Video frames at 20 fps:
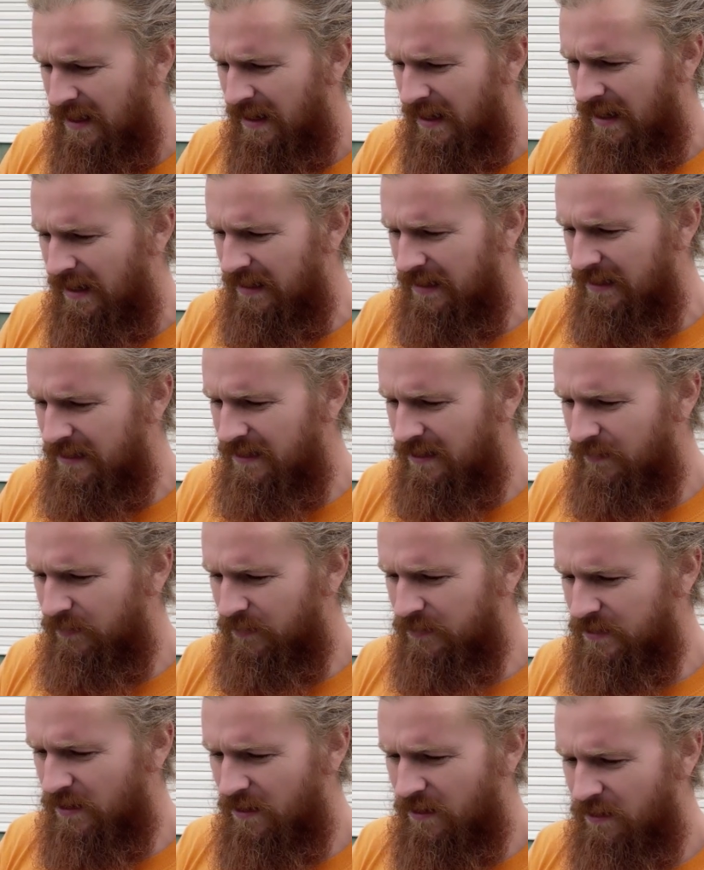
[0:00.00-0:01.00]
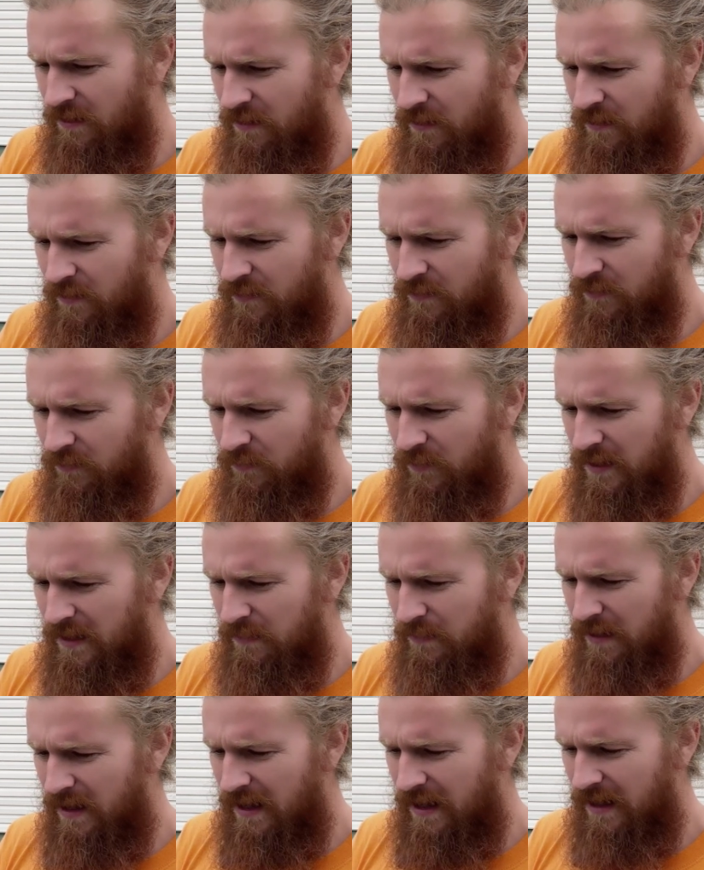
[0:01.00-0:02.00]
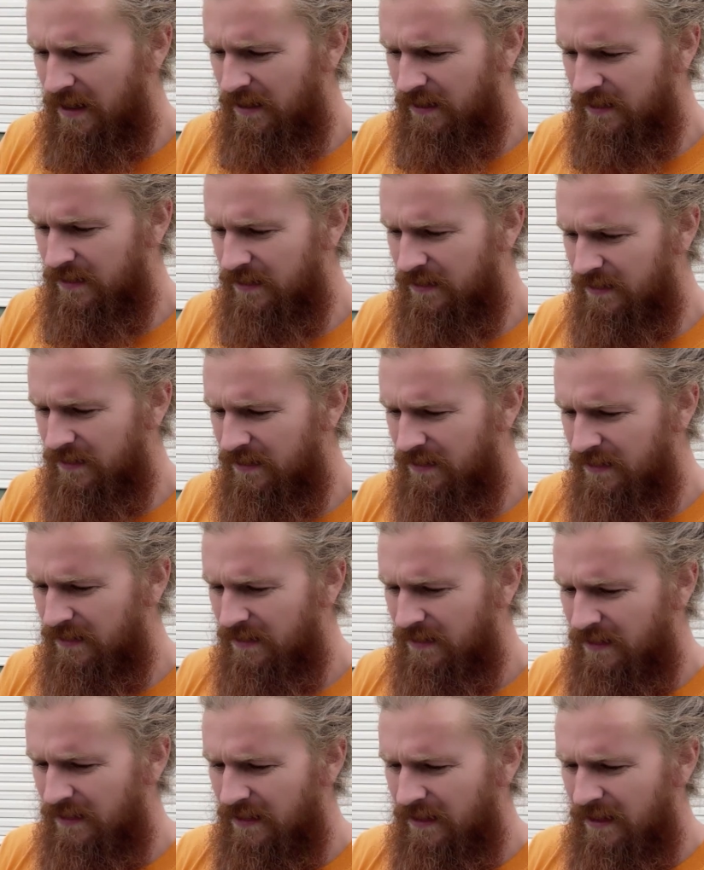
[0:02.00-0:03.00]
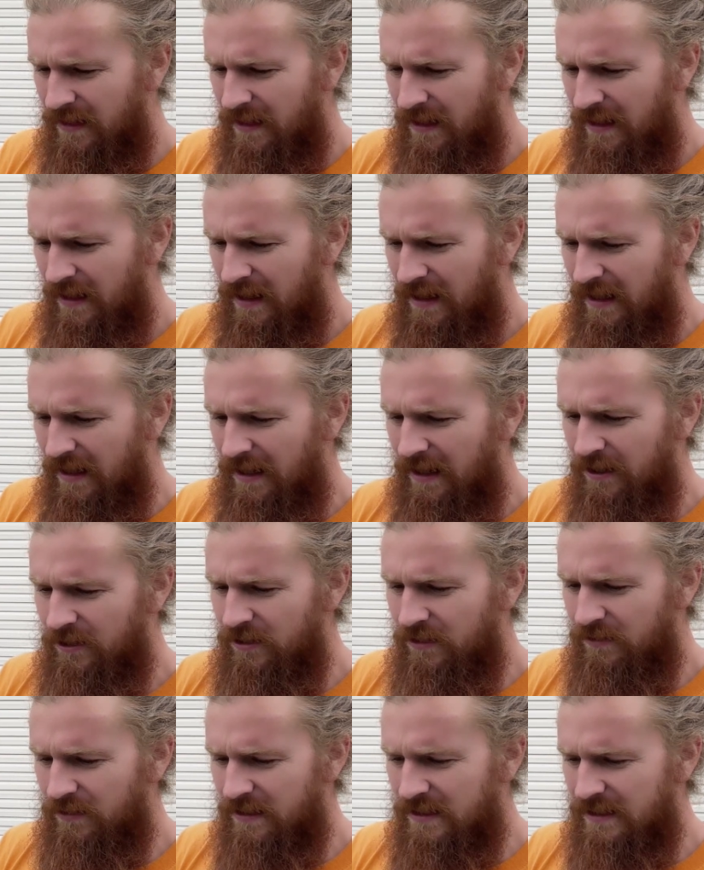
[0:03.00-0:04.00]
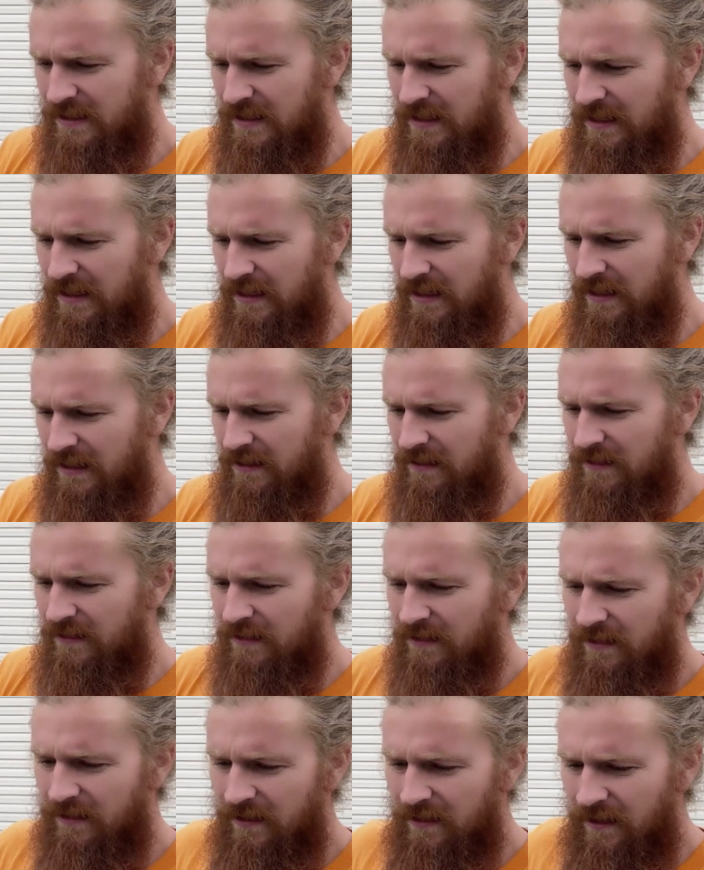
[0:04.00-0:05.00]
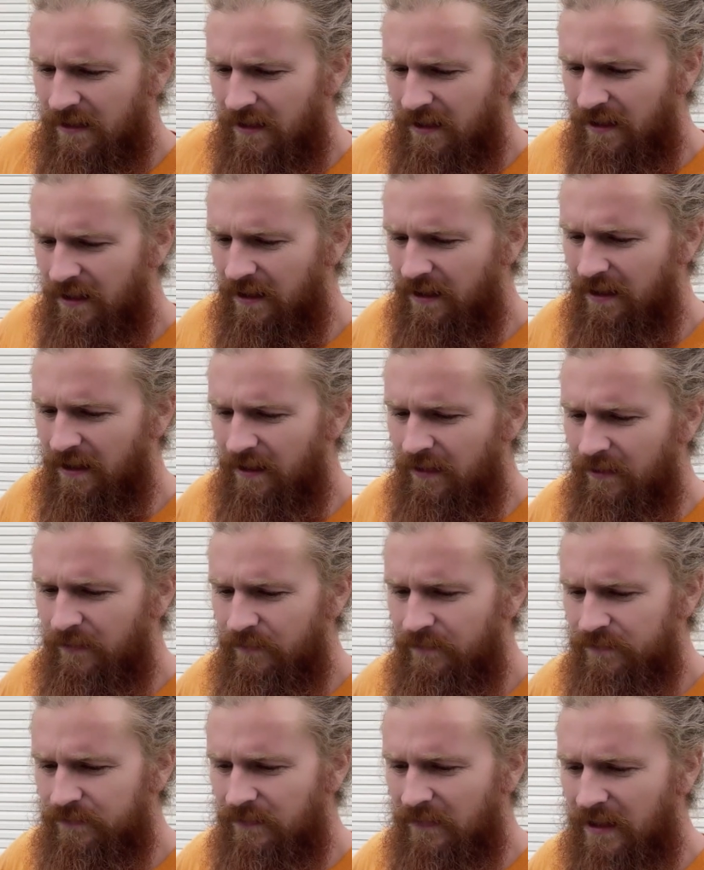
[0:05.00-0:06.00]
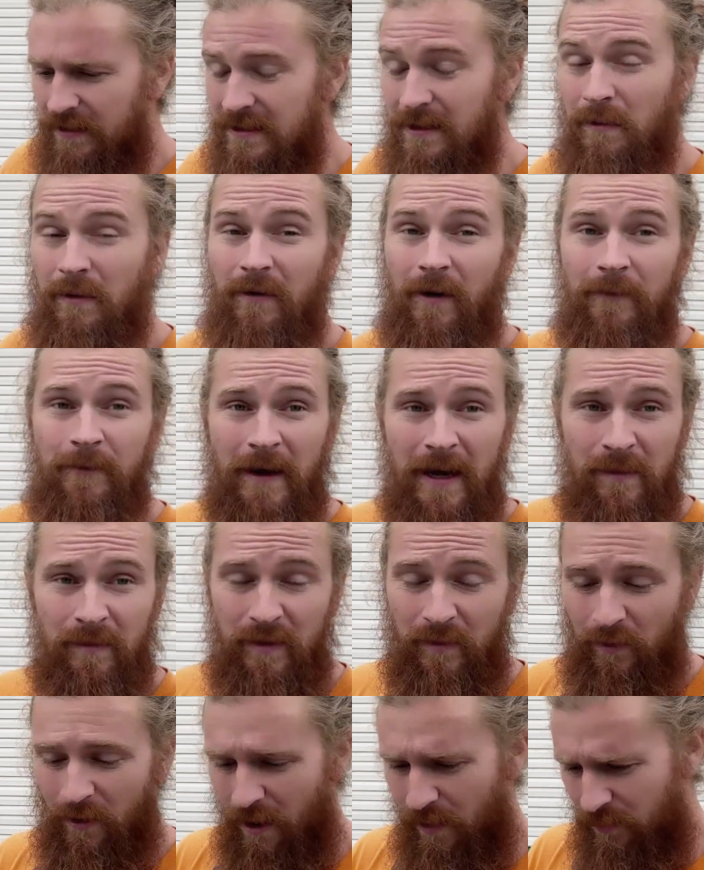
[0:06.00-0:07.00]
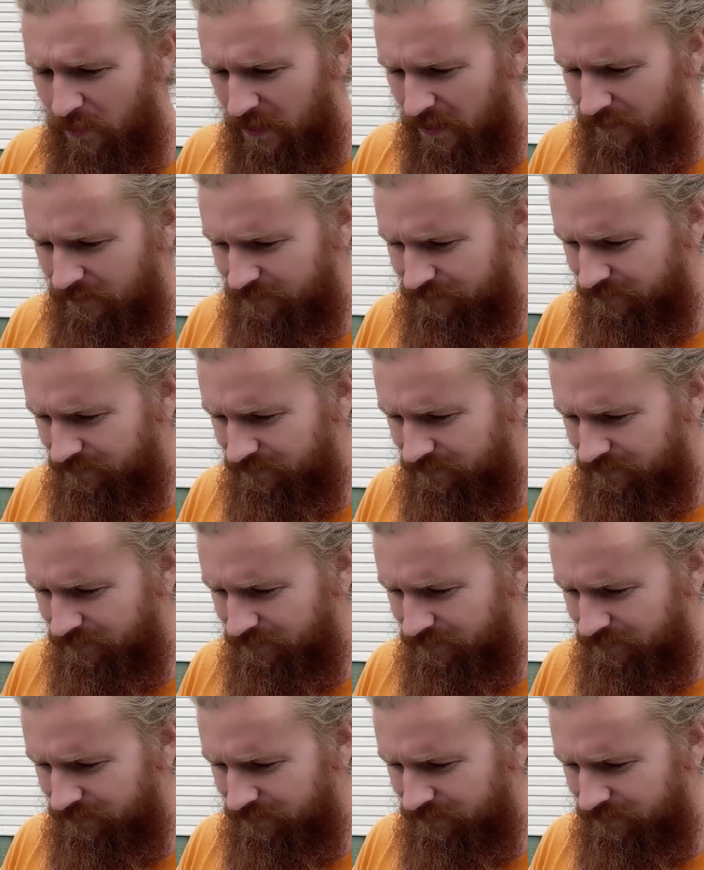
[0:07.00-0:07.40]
And it doubles all the way back. And there you can see some of our family property.